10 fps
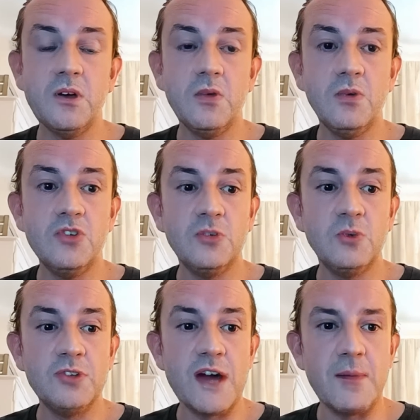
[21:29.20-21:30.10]
watching
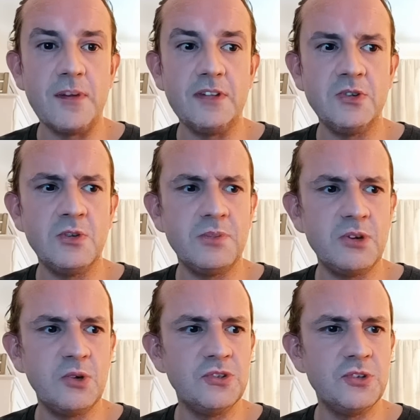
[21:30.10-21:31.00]
what was happening to her, but
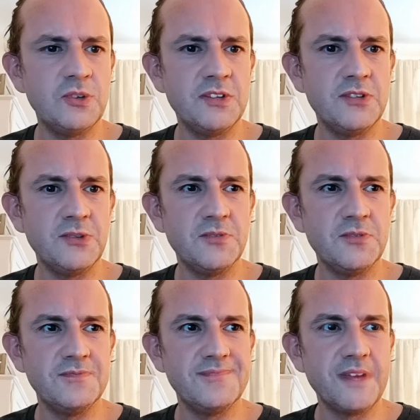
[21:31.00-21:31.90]
also this sort of,
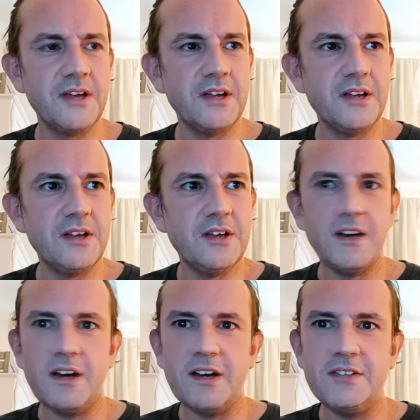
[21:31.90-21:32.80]

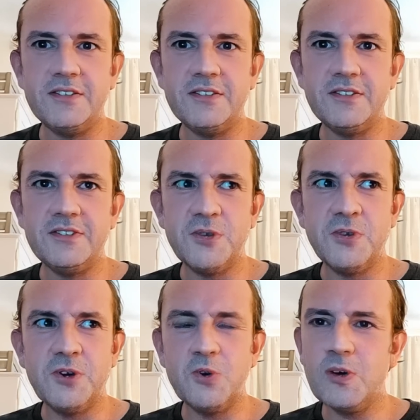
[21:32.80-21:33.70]
I do
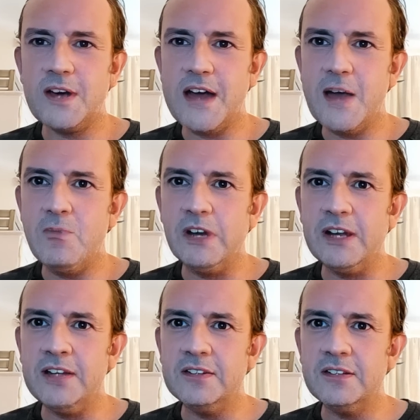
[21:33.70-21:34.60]
know who I am,
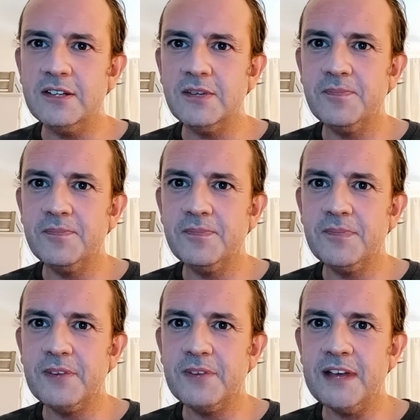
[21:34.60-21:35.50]
really. Um,
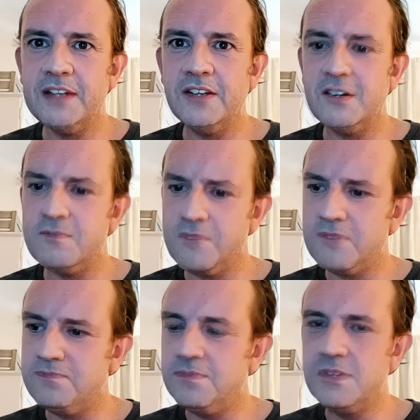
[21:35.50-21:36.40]
I've led a, a,
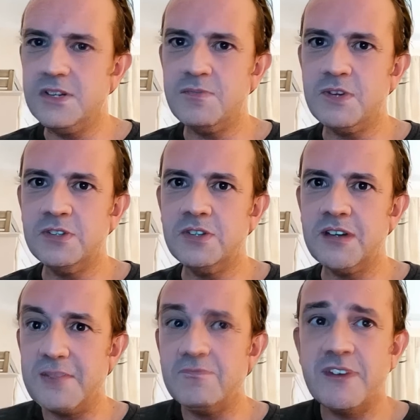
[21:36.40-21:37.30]
a,
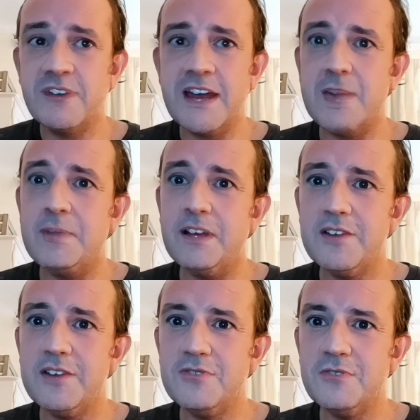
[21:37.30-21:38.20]
a fairly happy
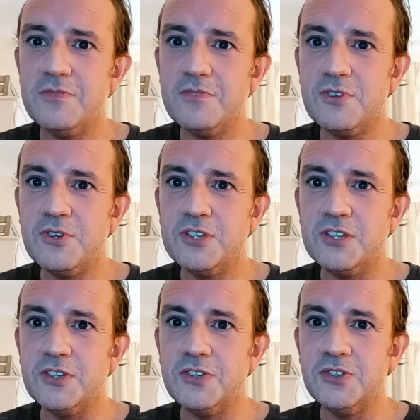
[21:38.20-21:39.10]
life for, for thirty
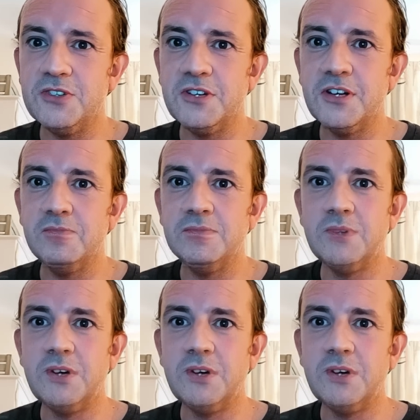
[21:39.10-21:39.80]
years, um,